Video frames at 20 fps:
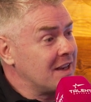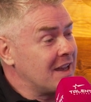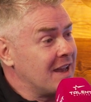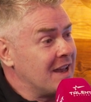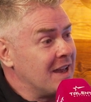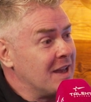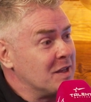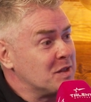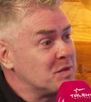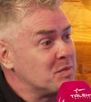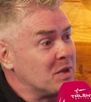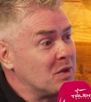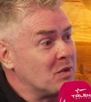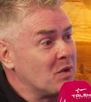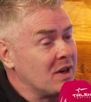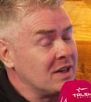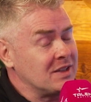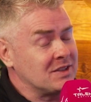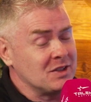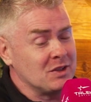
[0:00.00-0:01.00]
It's been
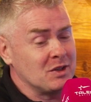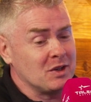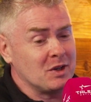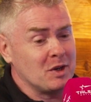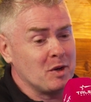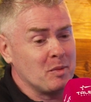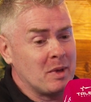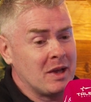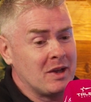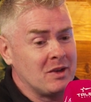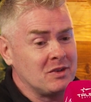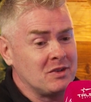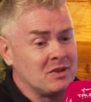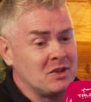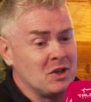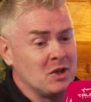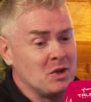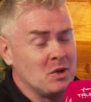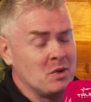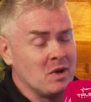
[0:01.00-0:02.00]
great to learn about
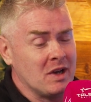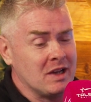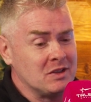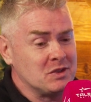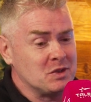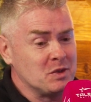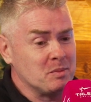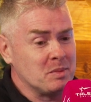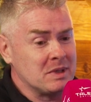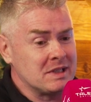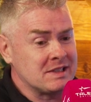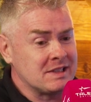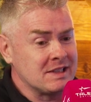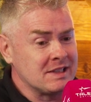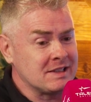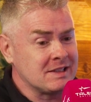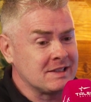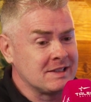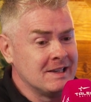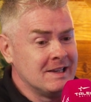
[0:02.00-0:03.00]
you and your
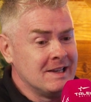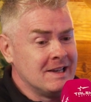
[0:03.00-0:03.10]
business.